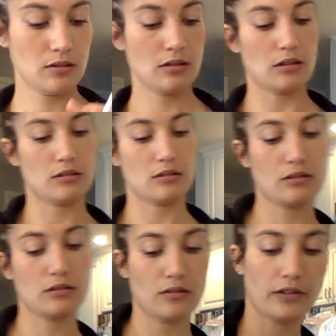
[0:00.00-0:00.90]

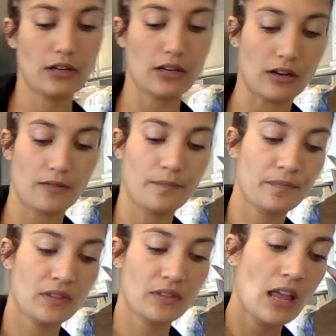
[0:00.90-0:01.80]
this over here.
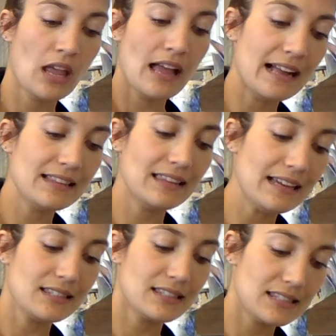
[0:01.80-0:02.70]
And
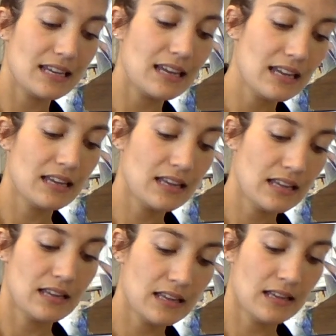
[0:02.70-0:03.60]
let's see
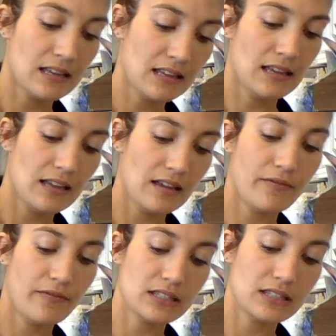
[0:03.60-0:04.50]

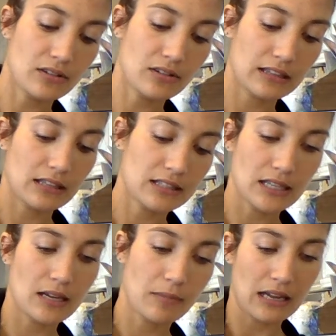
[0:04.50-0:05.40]
if we still get the
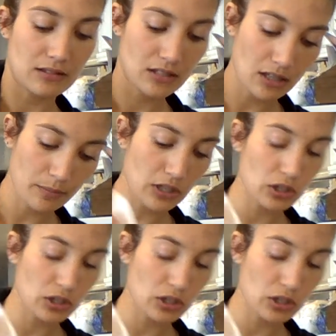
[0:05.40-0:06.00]
same answer, but